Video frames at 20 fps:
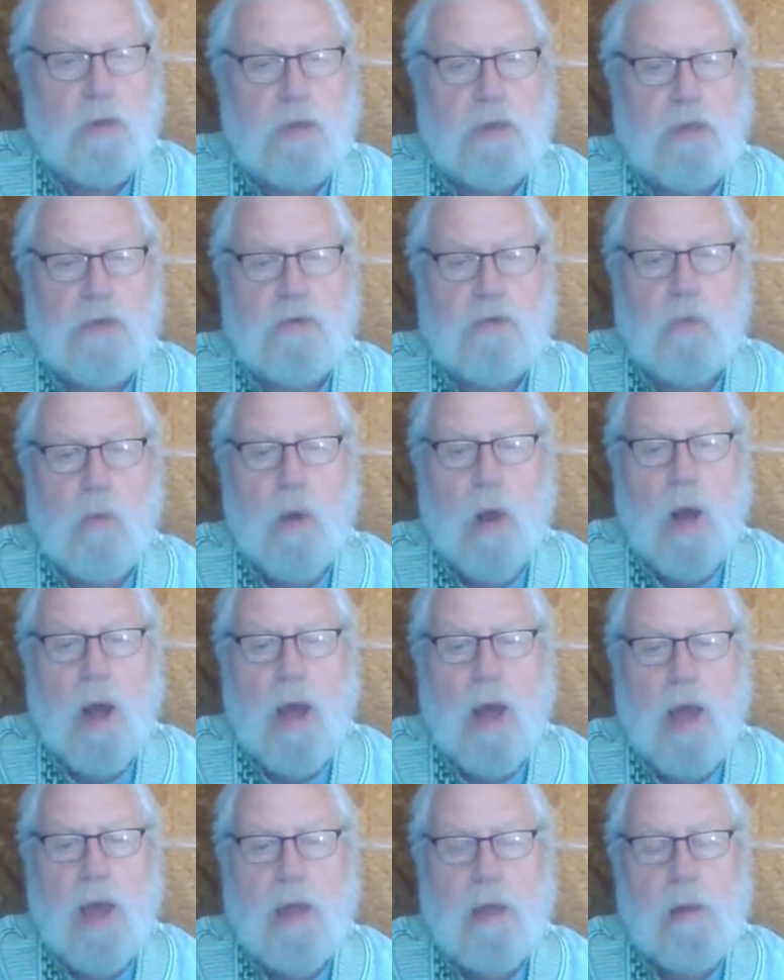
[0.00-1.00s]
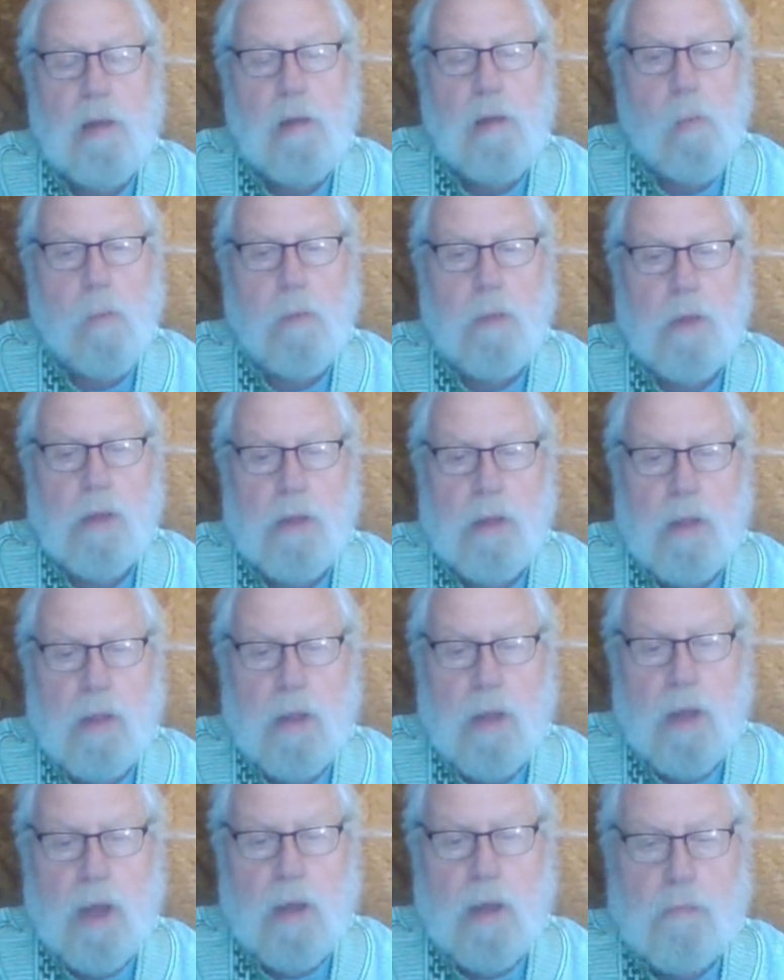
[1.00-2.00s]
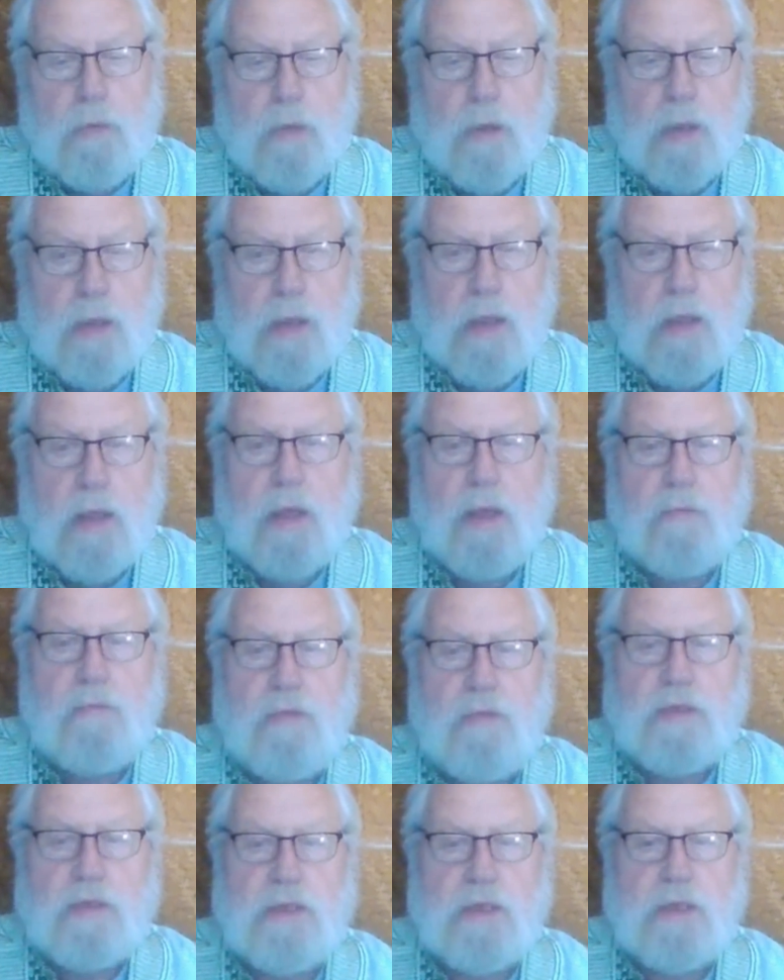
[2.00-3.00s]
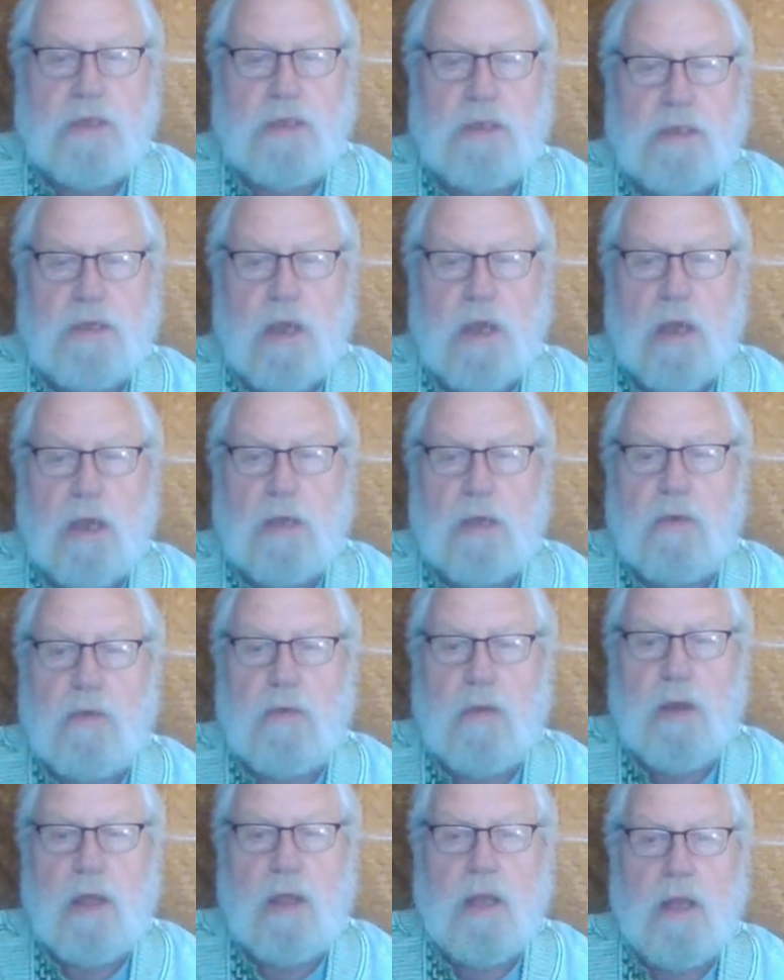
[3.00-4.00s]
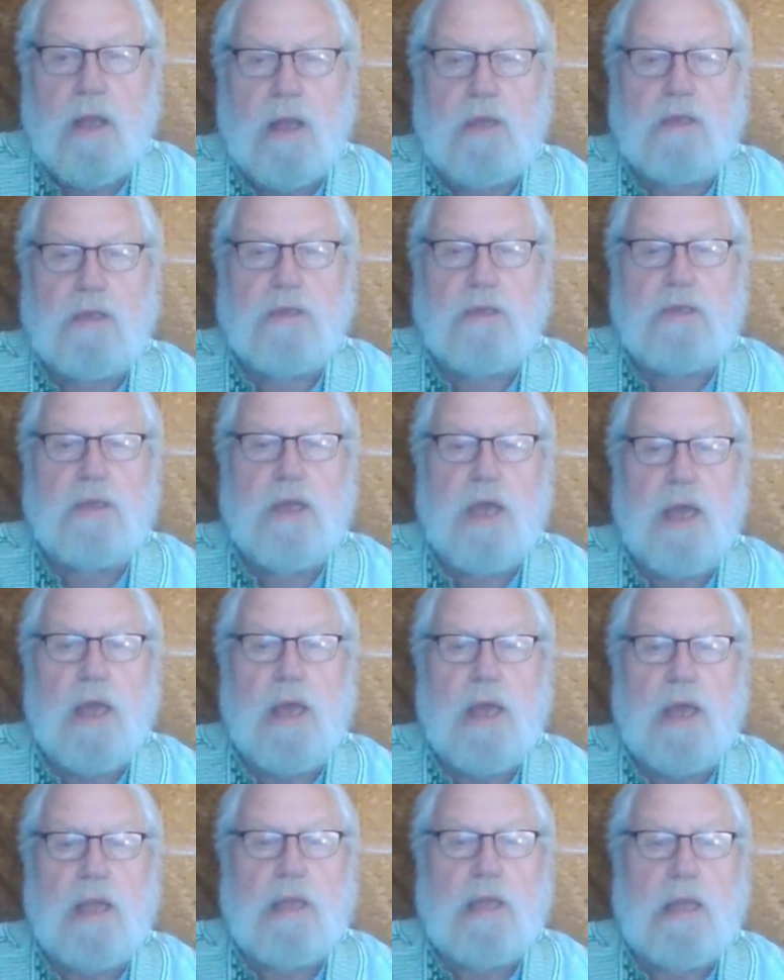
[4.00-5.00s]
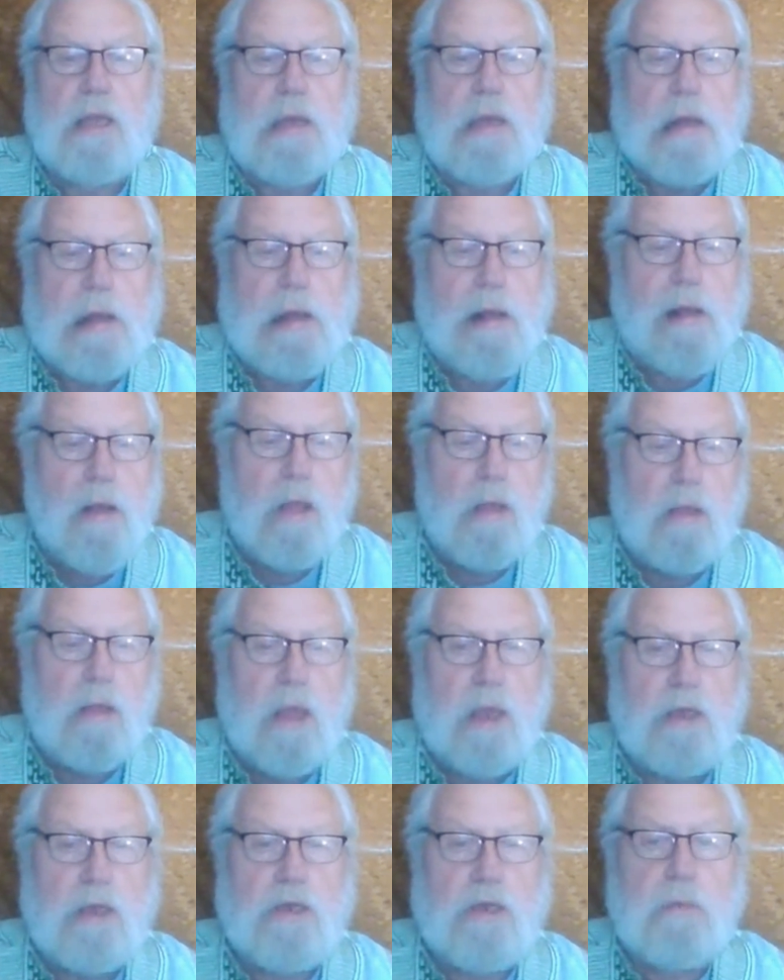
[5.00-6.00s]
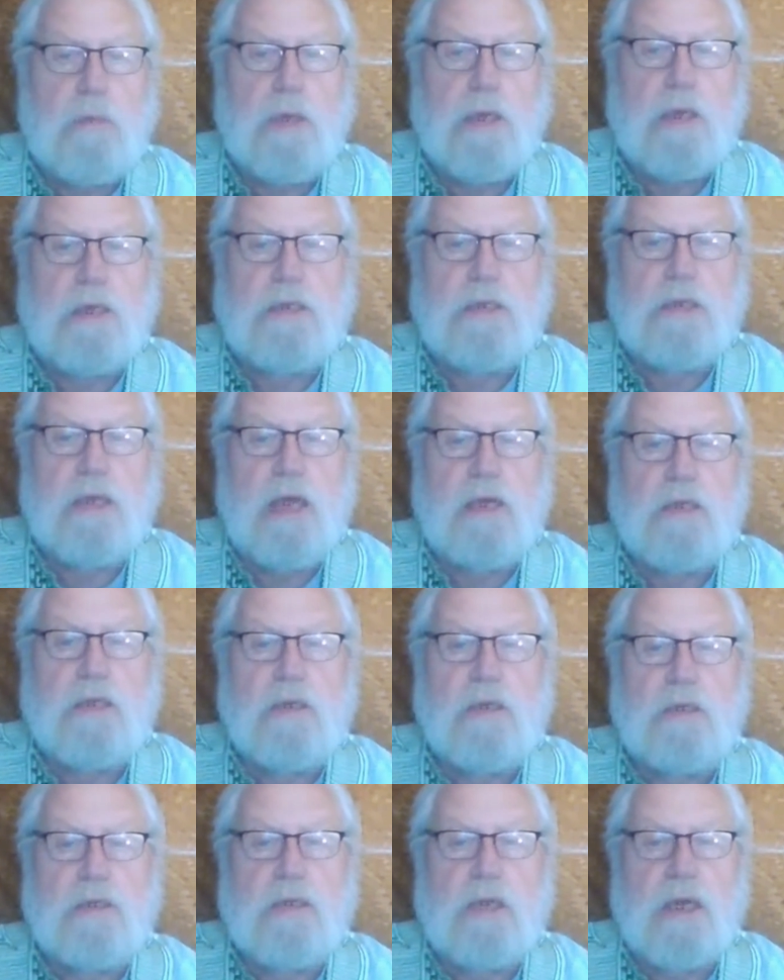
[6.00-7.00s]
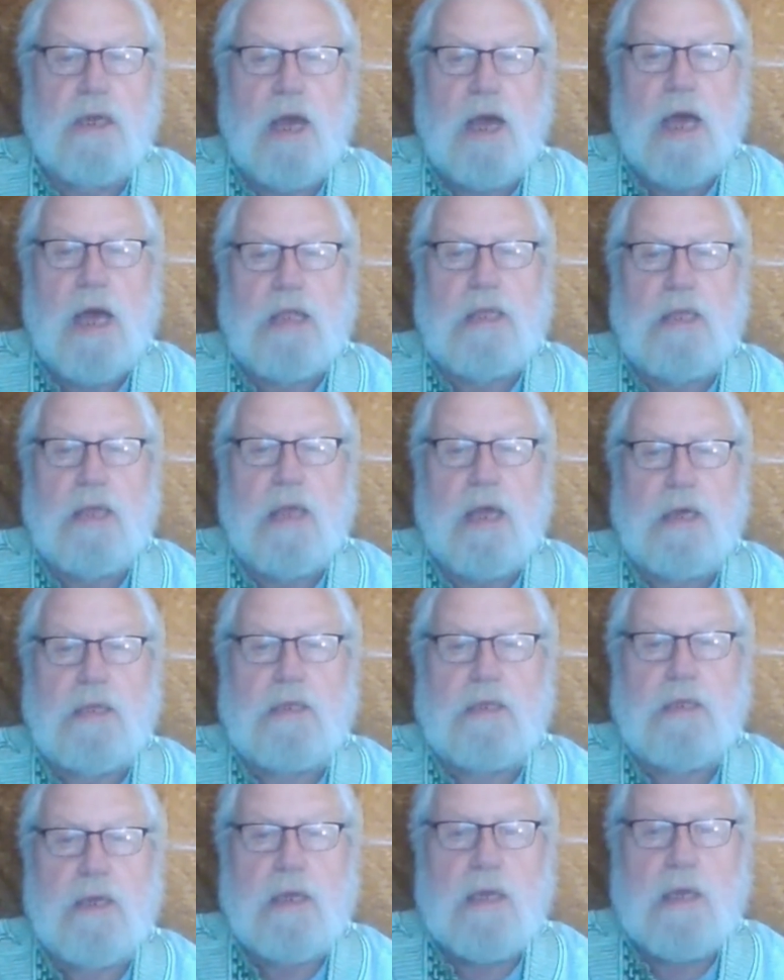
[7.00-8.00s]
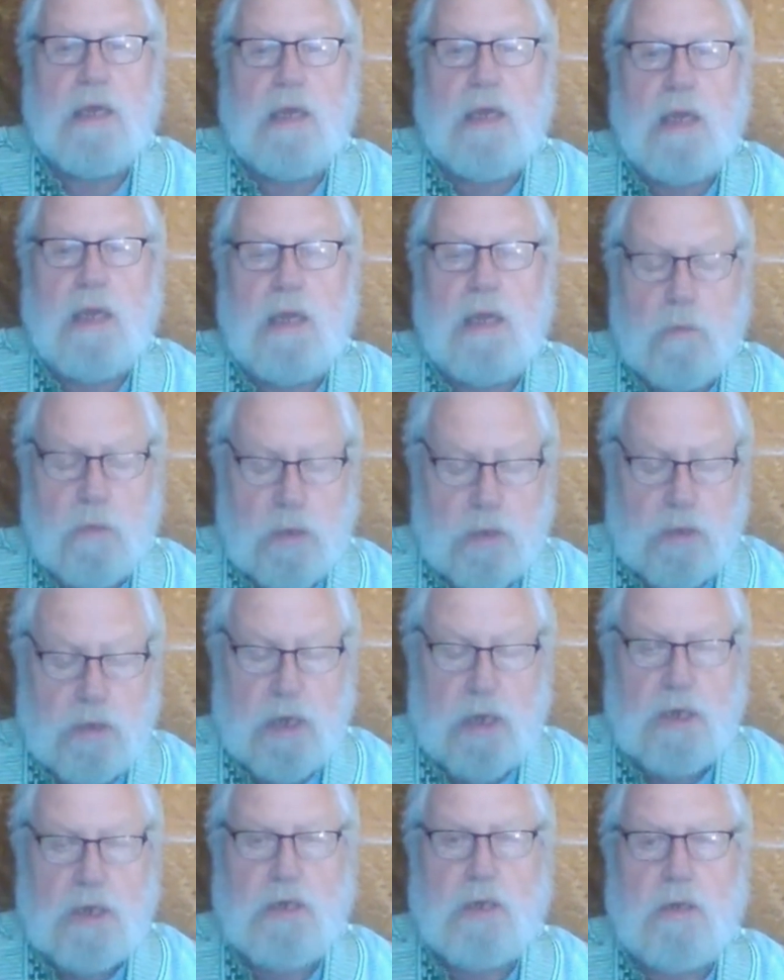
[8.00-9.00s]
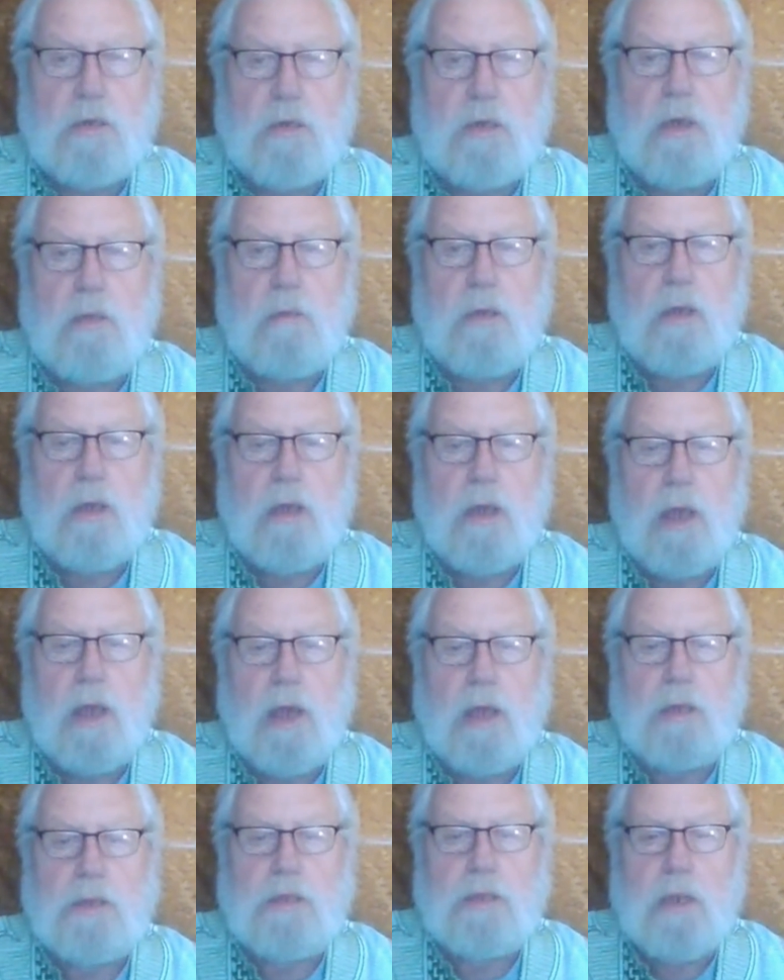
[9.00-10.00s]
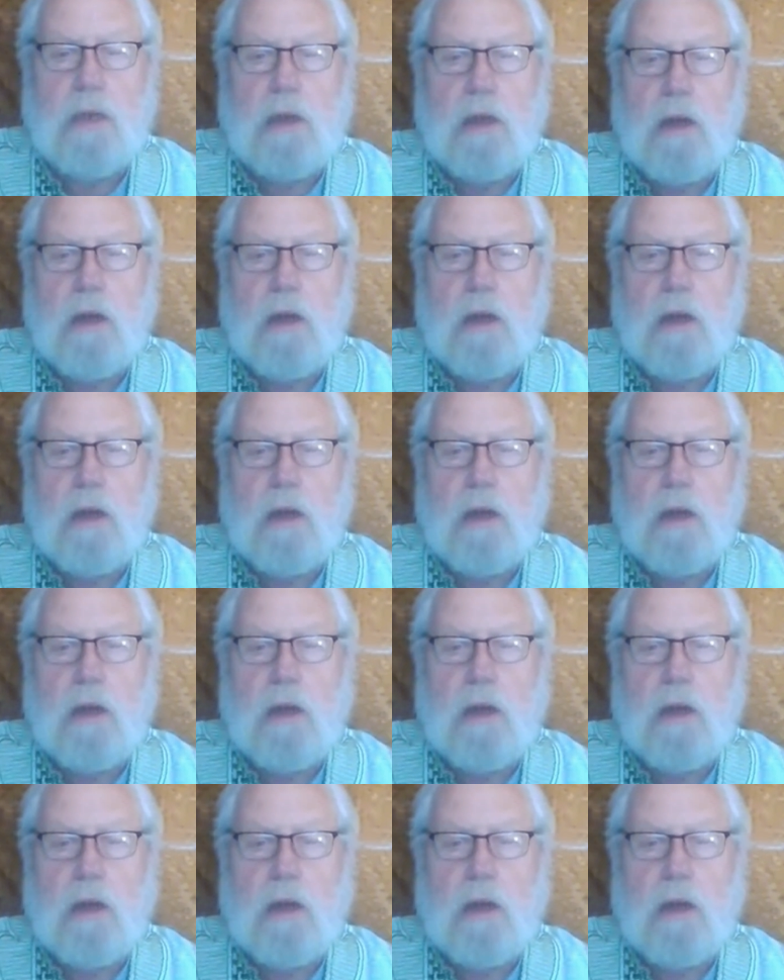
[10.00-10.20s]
which is why I put an emphasis on trying to understand nature, because nature is the context in which Esu communicates.